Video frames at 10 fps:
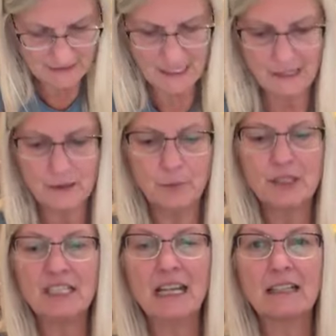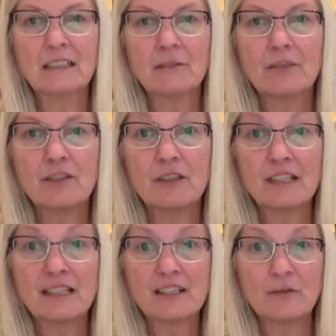and it's got the protective, so
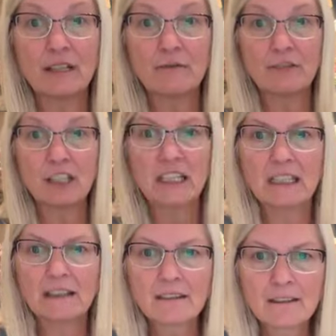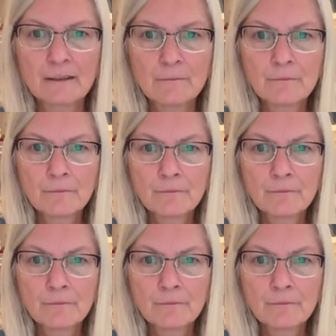this is great for kids.